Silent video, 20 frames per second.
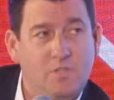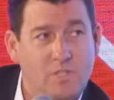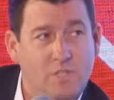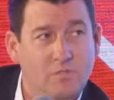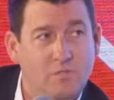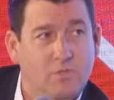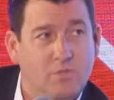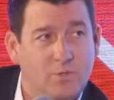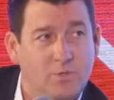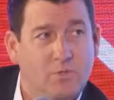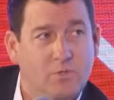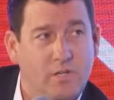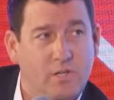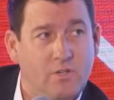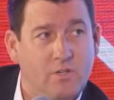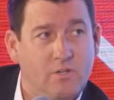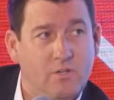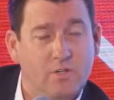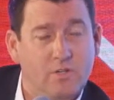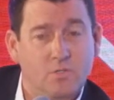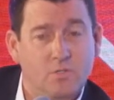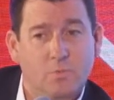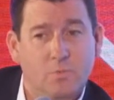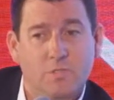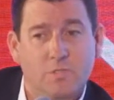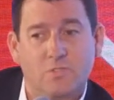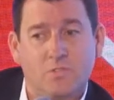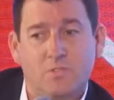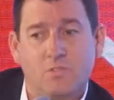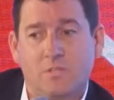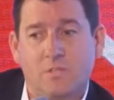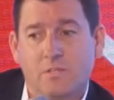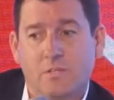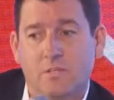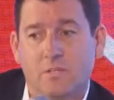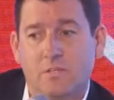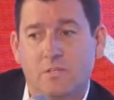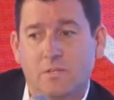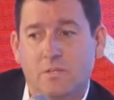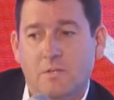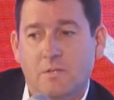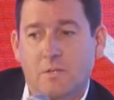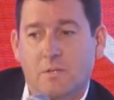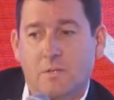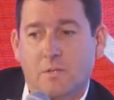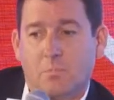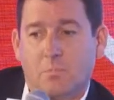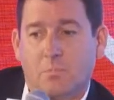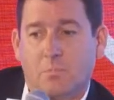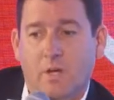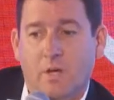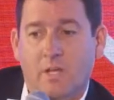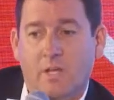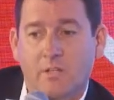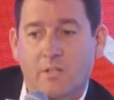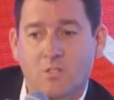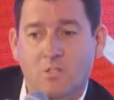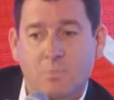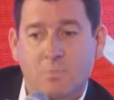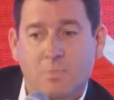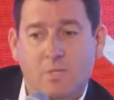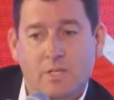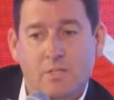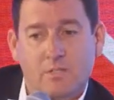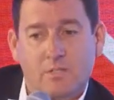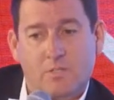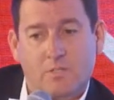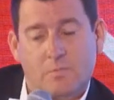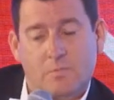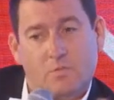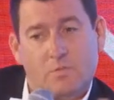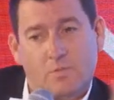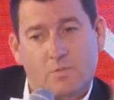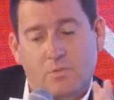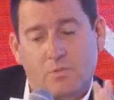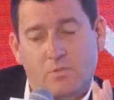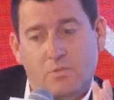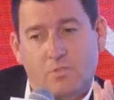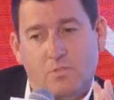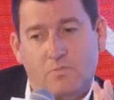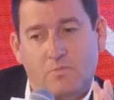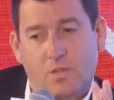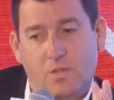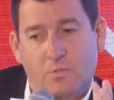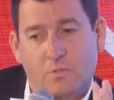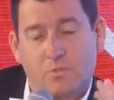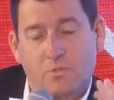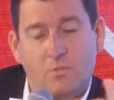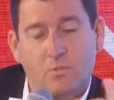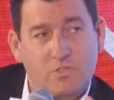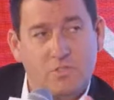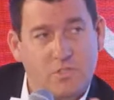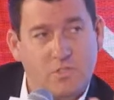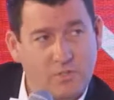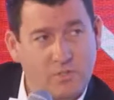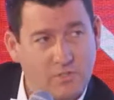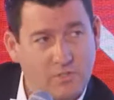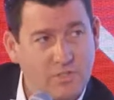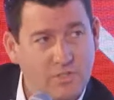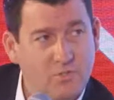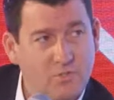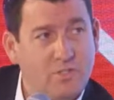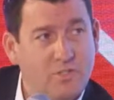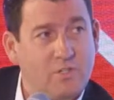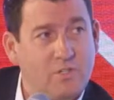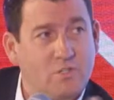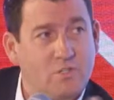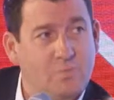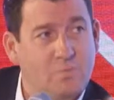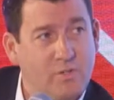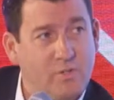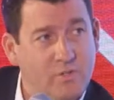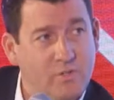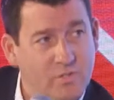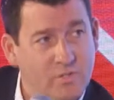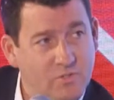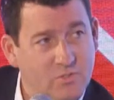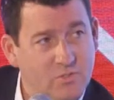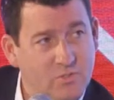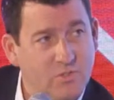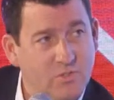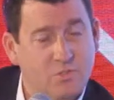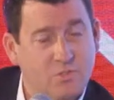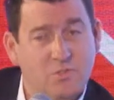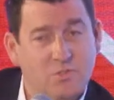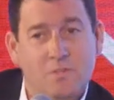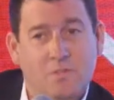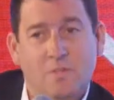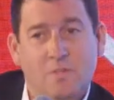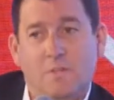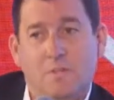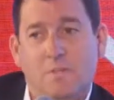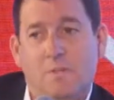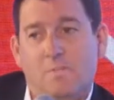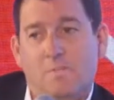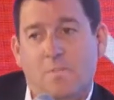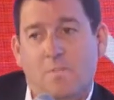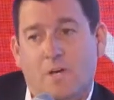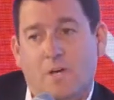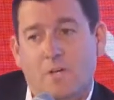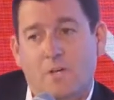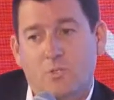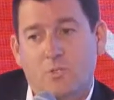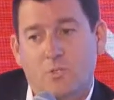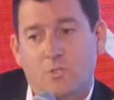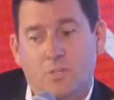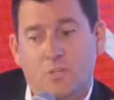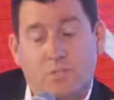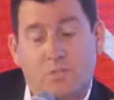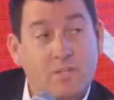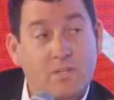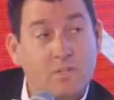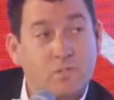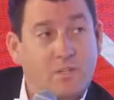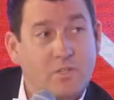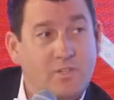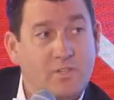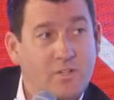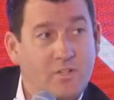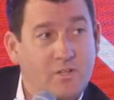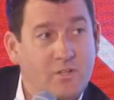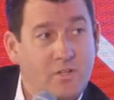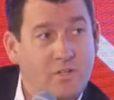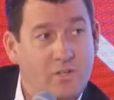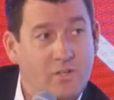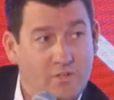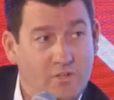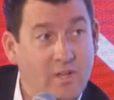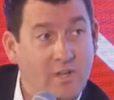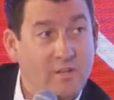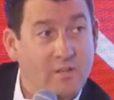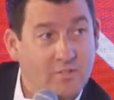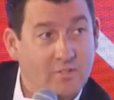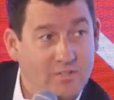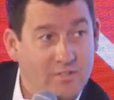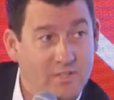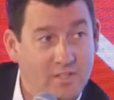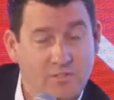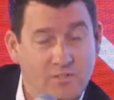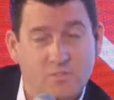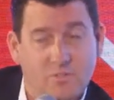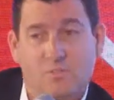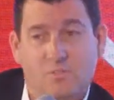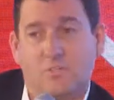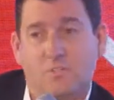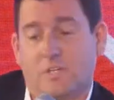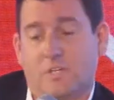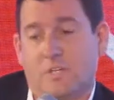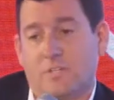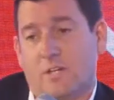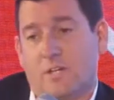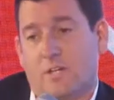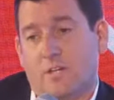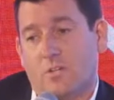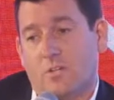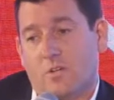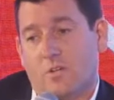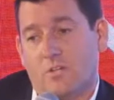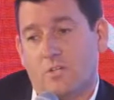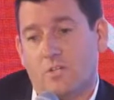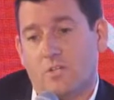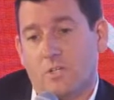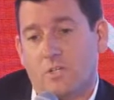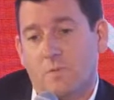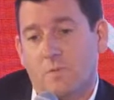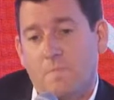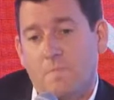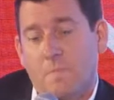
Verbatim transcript: even greater as we see brands begin to, to develop utilities and experiences uh, using things like the inter Internet of Things uh, technology.